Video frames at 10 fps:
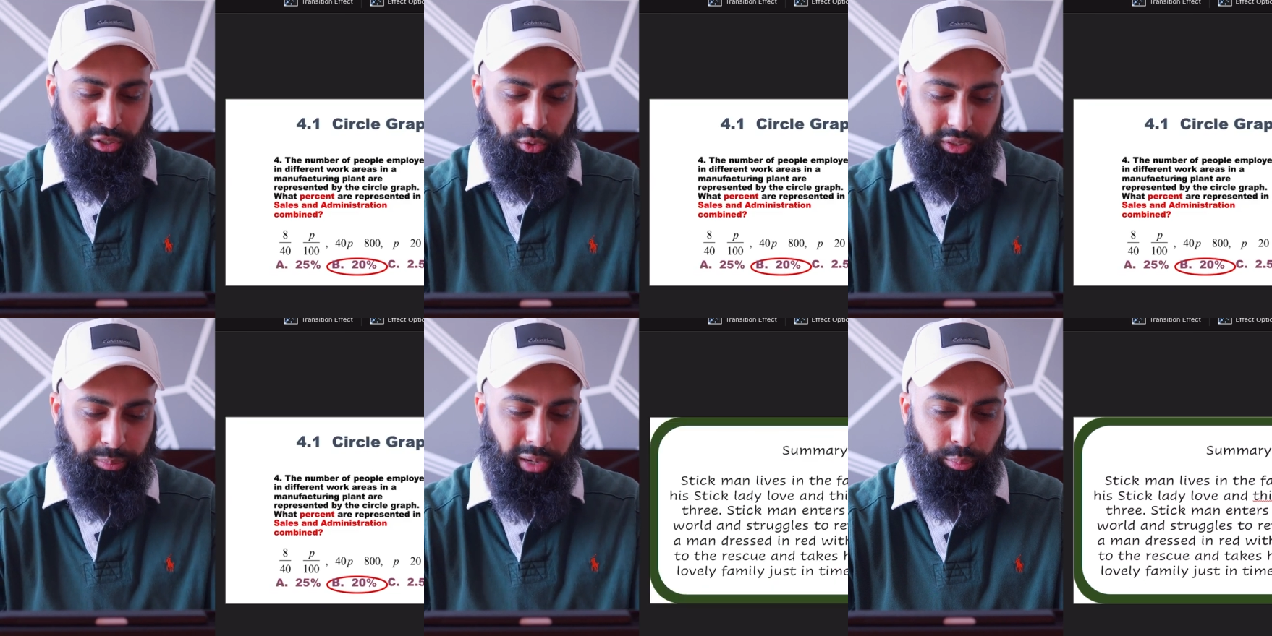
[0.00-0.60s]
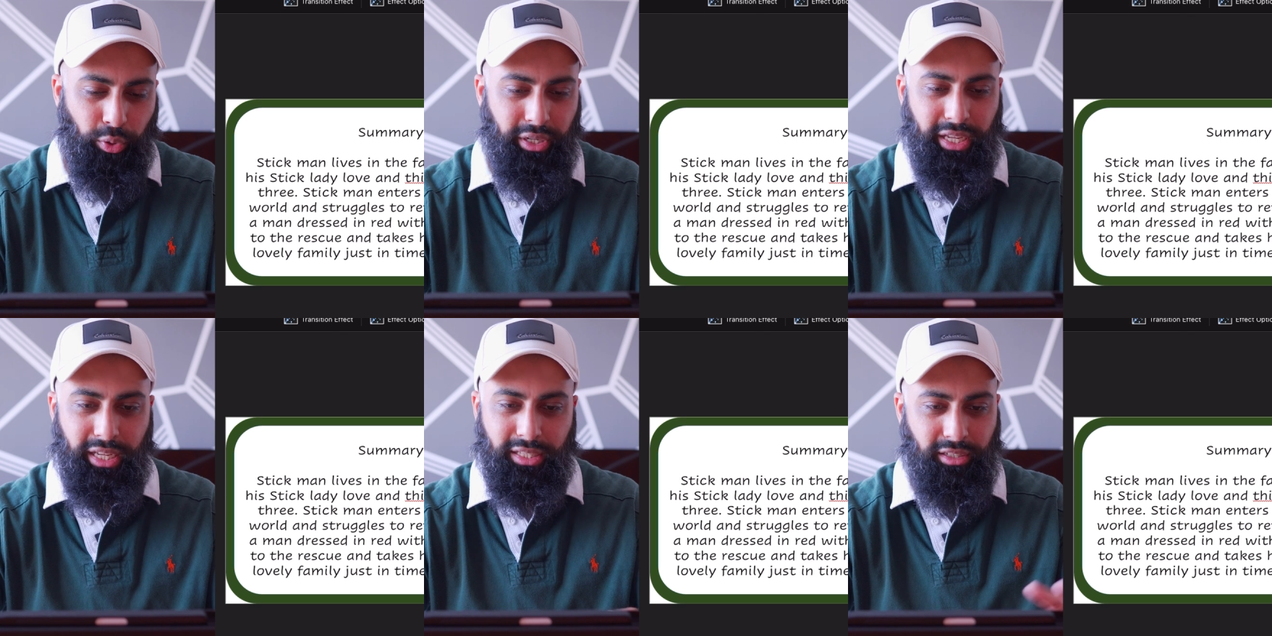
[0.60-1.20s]
So this PowerPoint
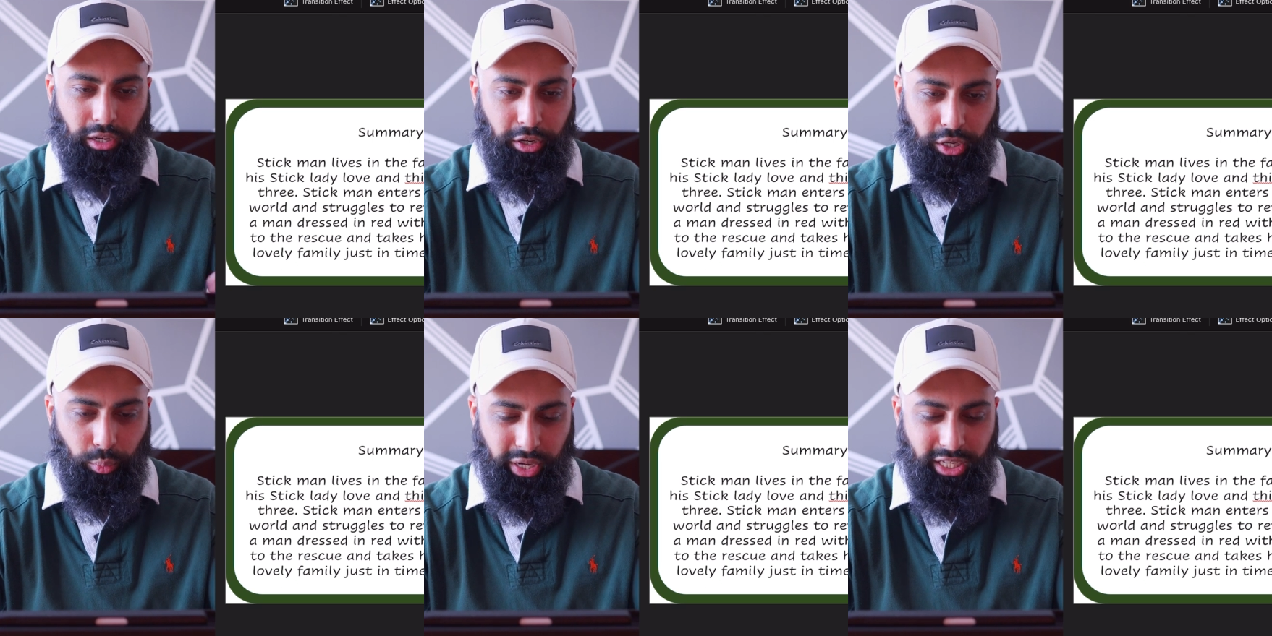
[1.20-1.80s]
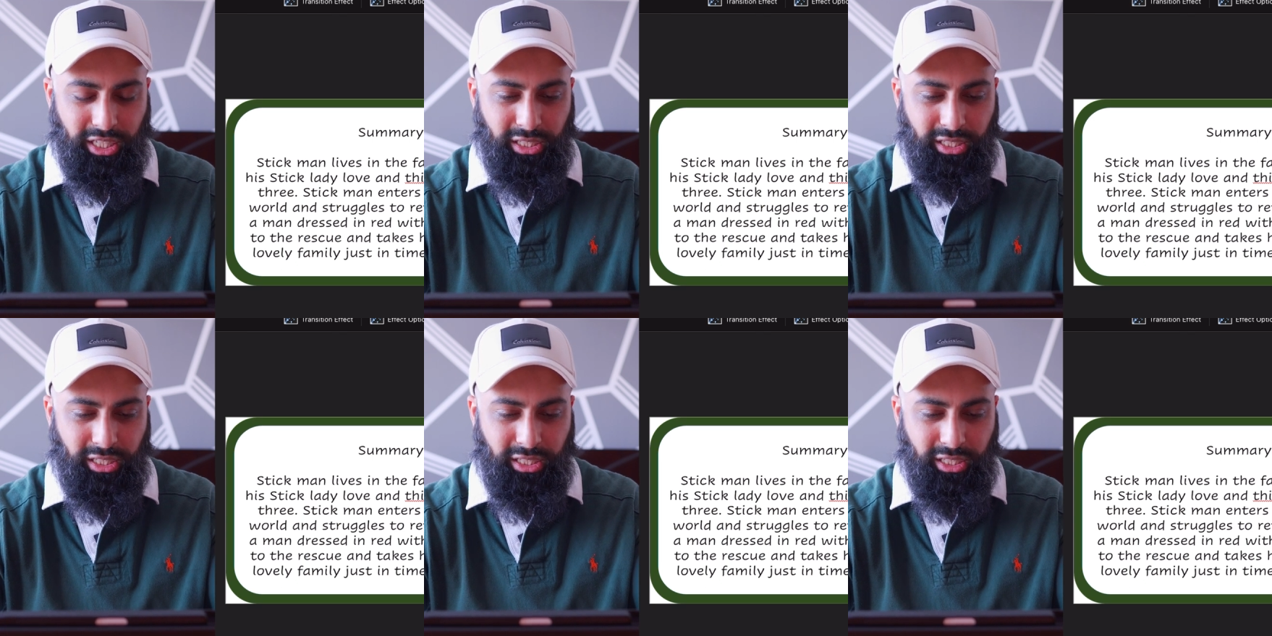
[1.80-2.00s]
is, yeah, I don't know what it is,